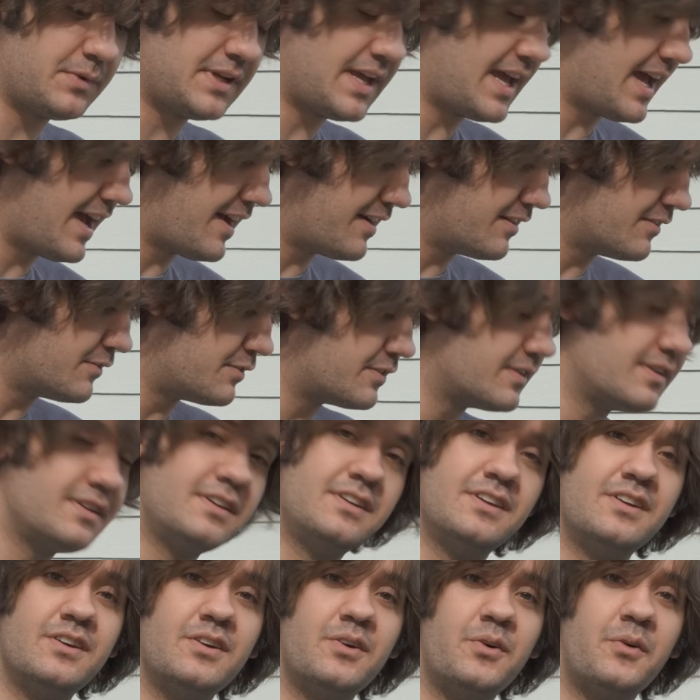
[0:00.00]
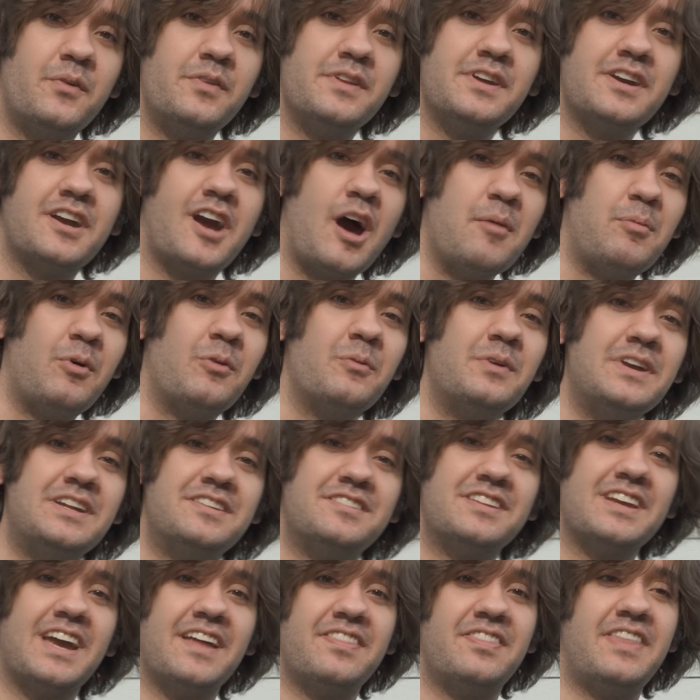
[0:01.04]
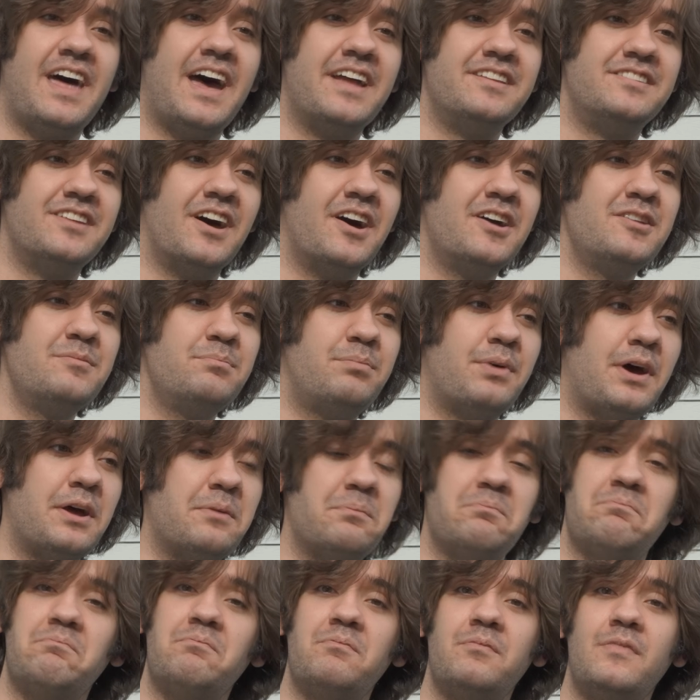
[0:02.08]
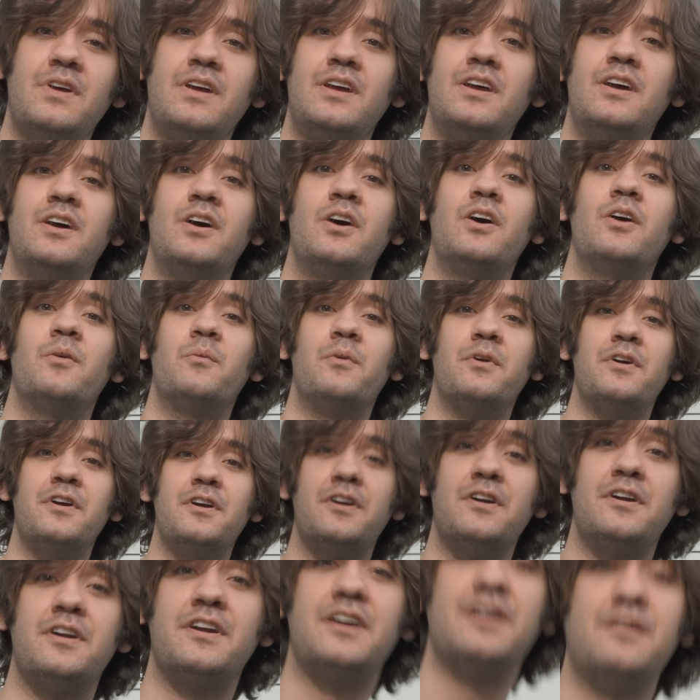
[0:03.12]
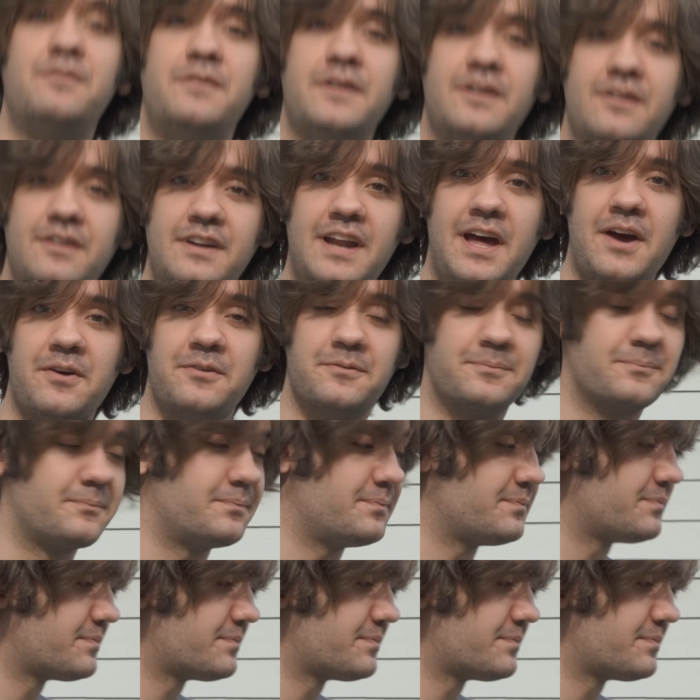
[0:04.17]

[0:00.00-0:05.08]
and we have only a couple weeks to get that done, but we're going to figure it out.